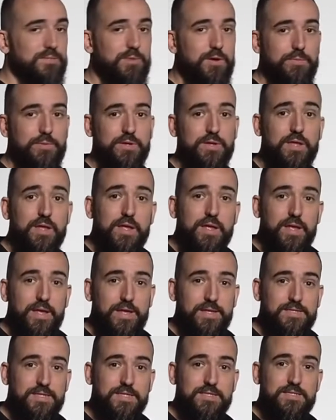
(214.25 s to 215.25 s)
at the moment,
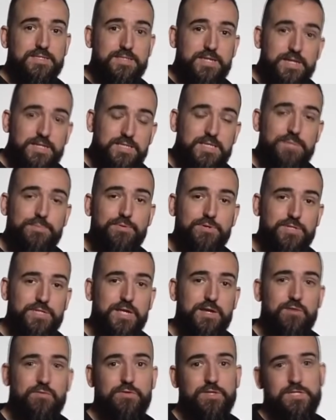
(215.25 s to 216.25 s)
is at
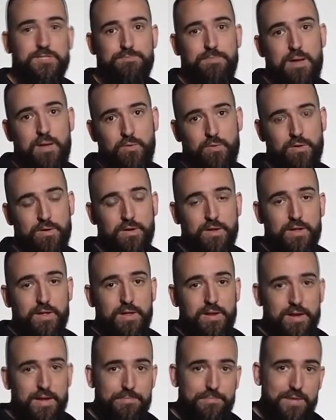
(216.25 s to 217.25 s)
60% of its power.
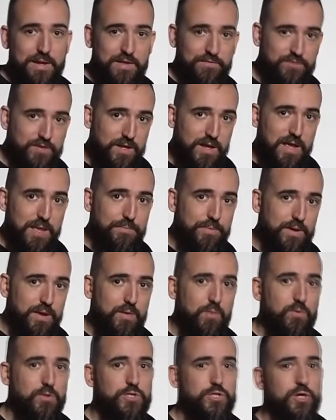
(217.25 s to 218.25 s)
Let me lift it up and
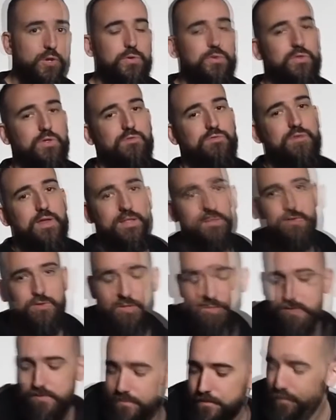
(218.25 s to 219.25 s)
I will show you the effect
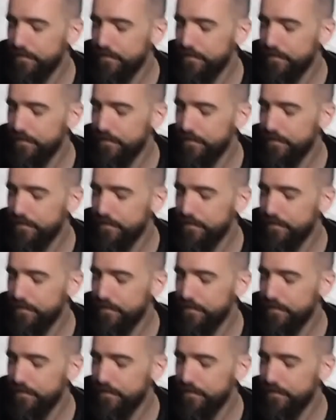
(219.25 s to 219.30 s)
on it.